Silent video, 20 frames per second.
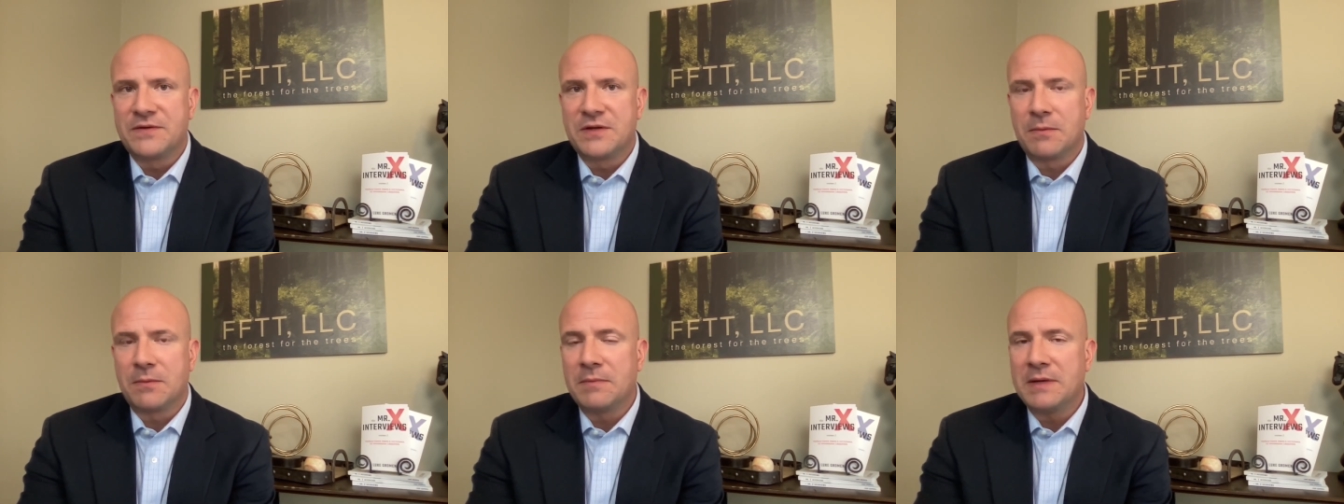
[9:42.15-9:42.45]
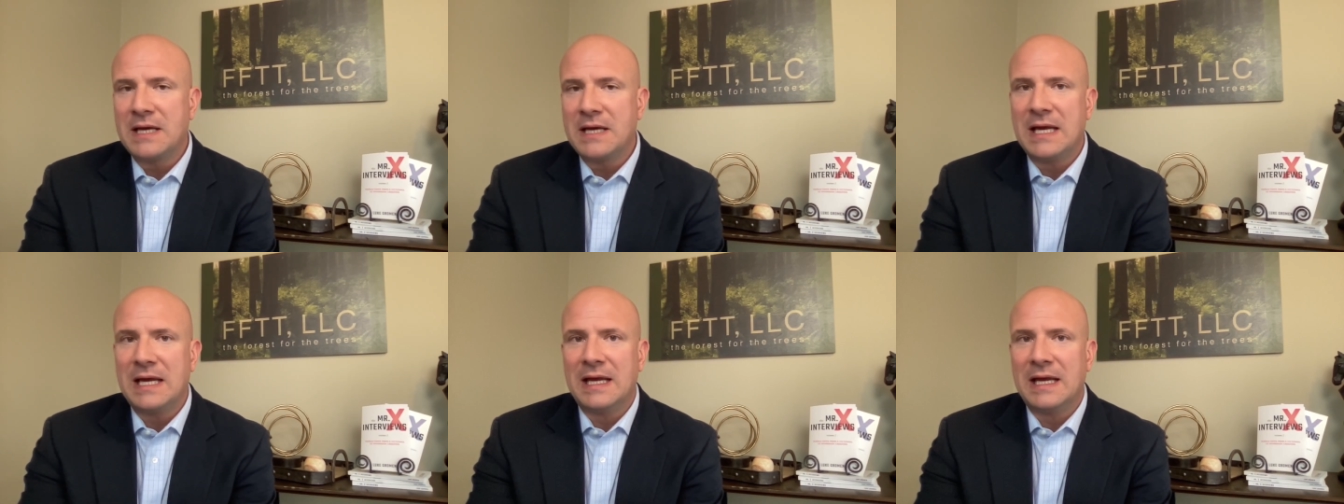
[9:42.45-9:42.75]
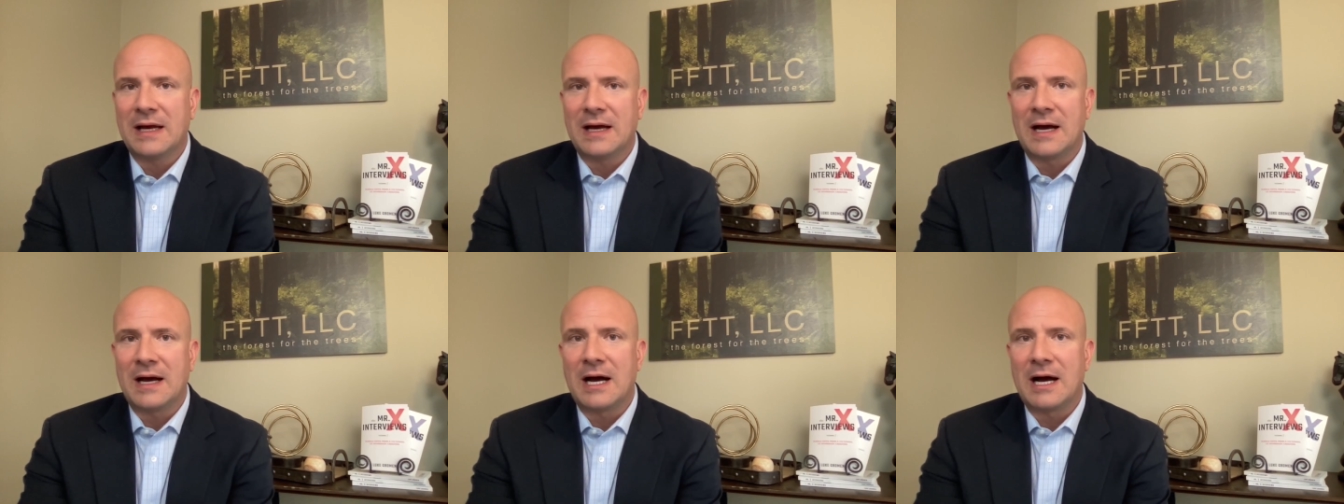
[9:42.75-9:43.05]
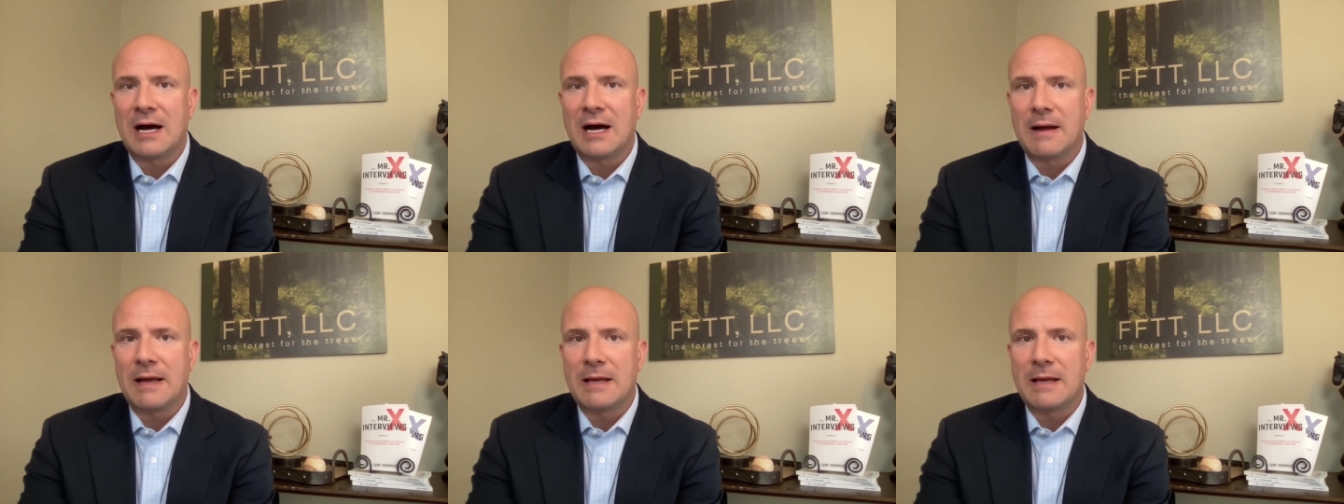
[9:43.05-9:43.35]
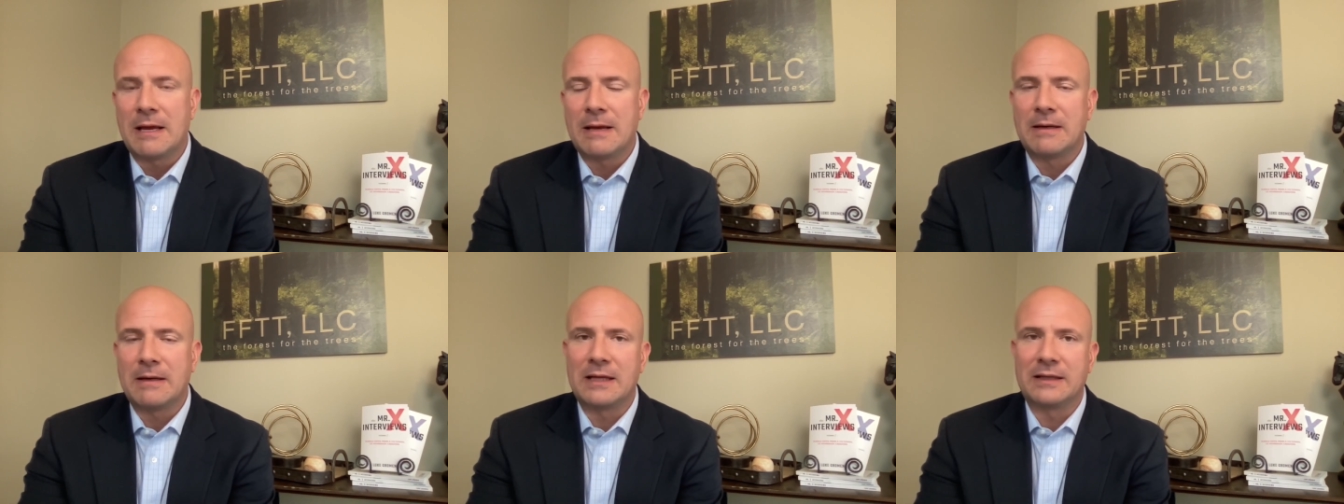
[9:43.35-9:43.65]
to me, uh,
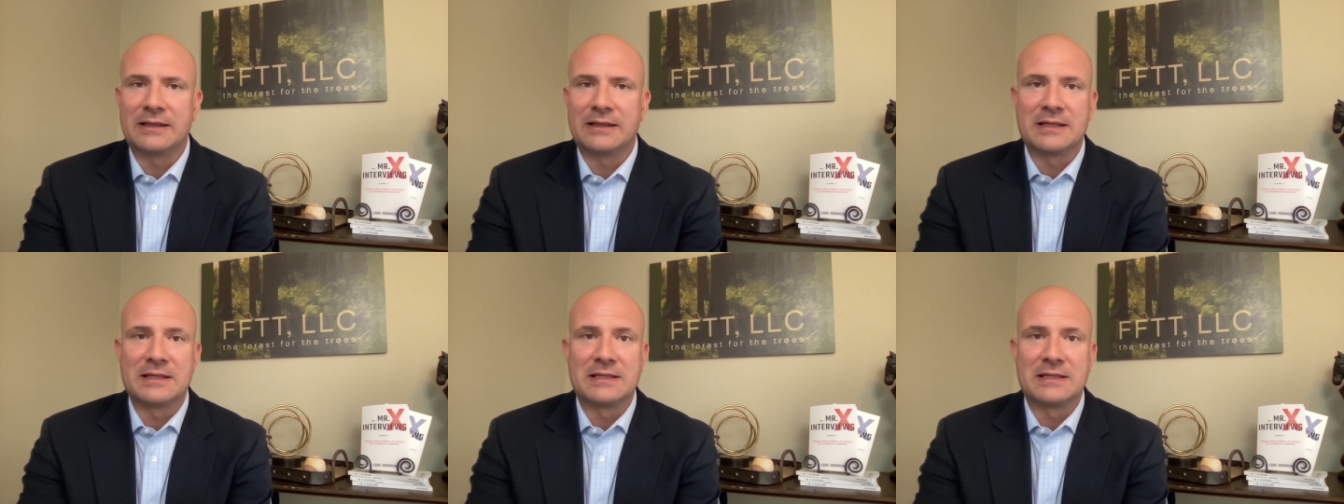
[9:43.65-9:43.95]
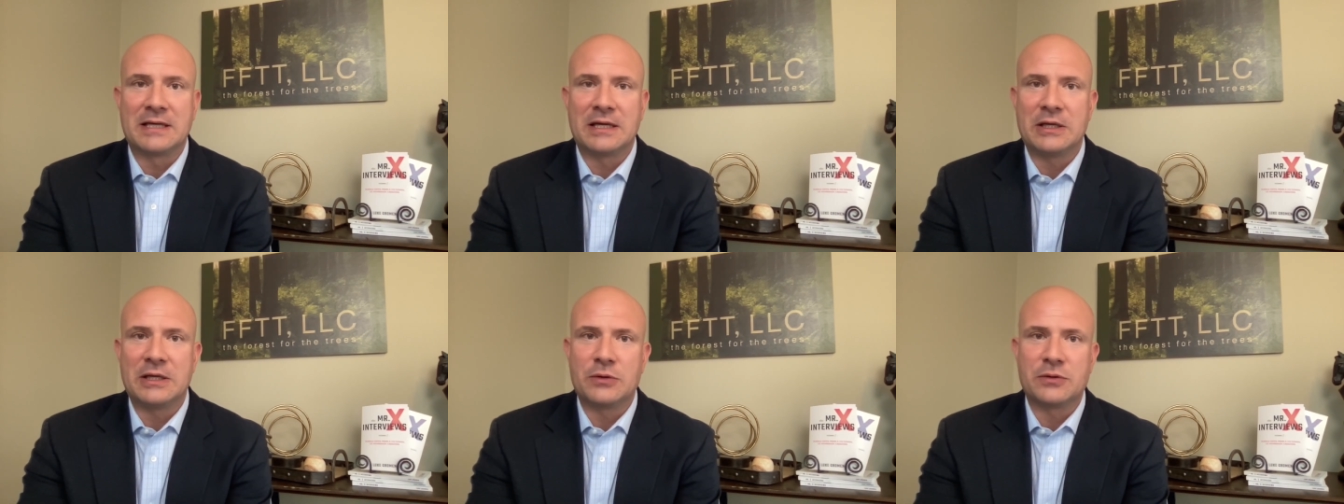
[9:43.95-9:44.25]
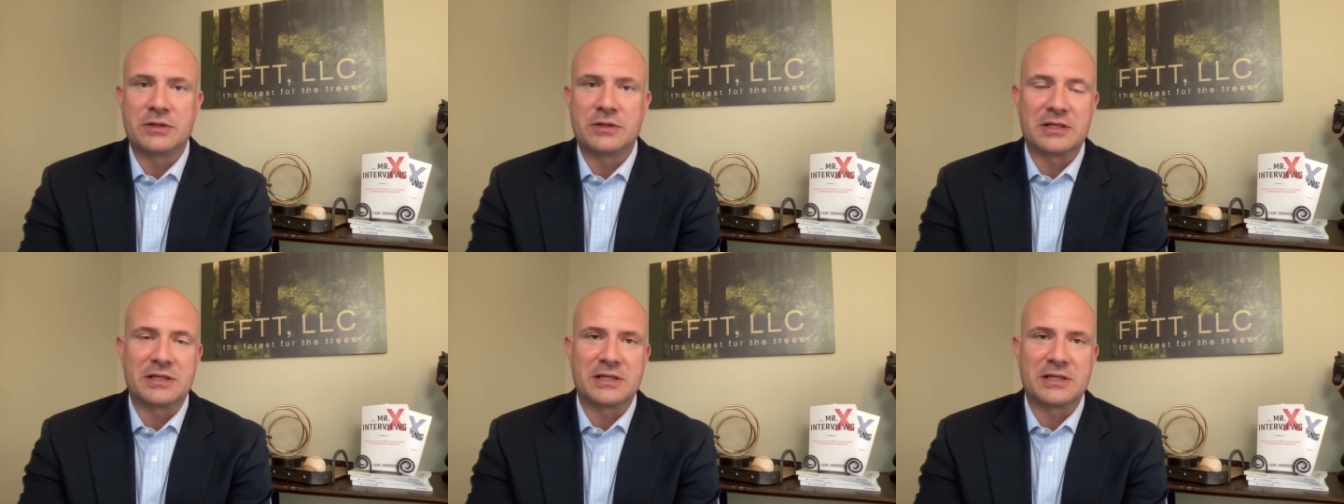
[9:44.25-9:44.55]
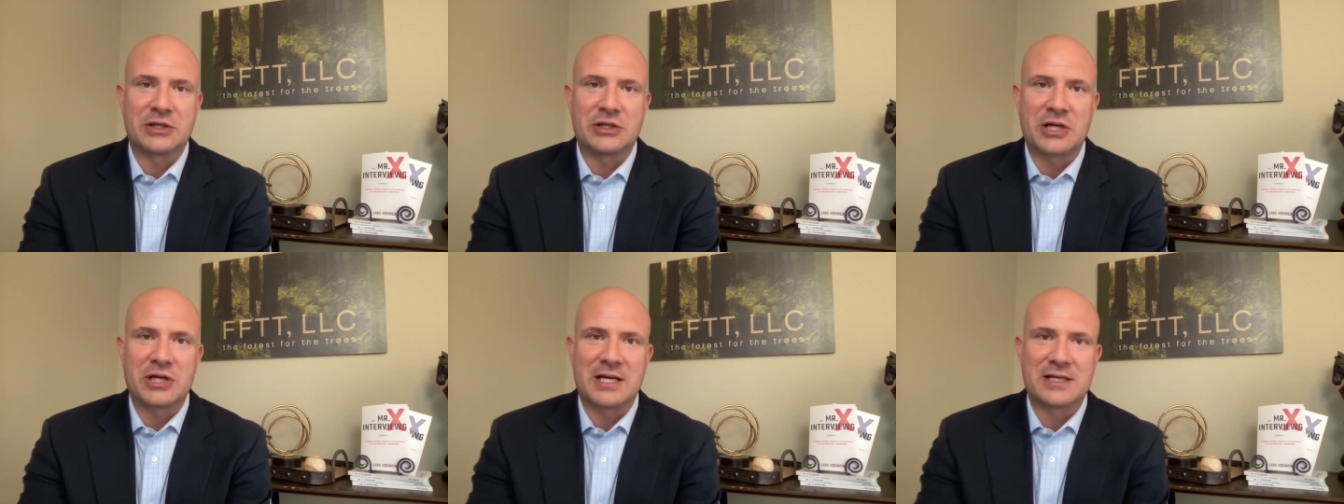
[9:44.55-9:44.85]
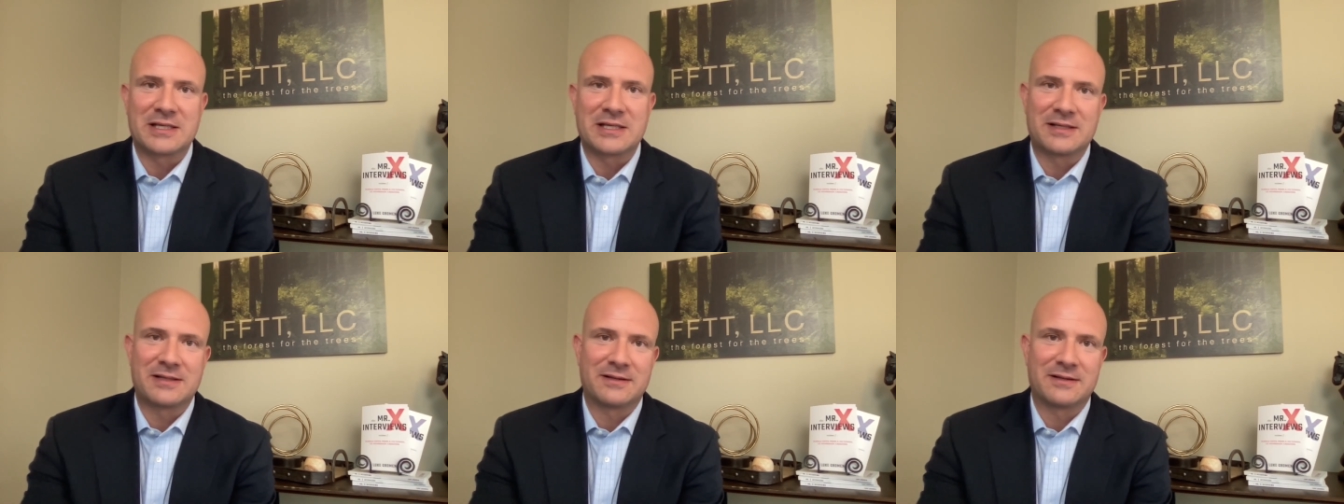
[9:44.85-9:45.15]
it, it, continues to
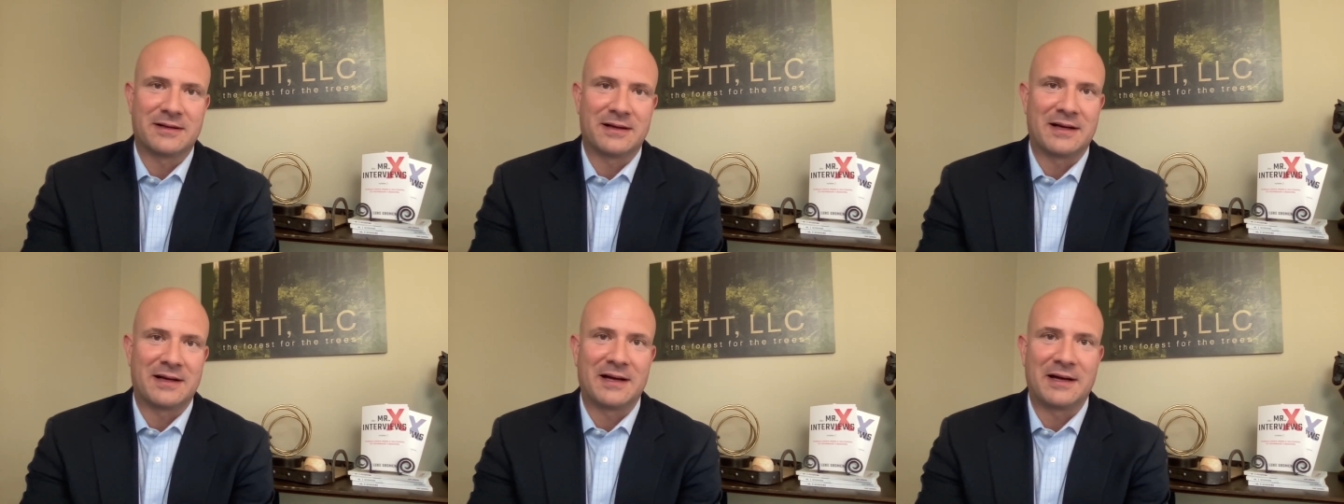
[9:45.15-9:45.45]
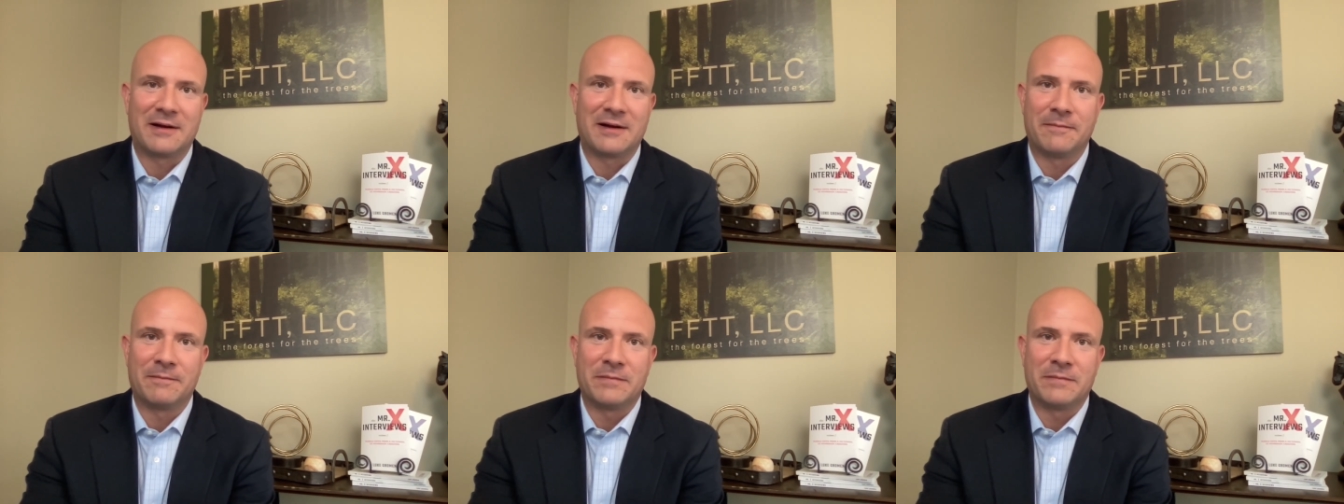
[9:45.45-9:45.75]
suggest uh,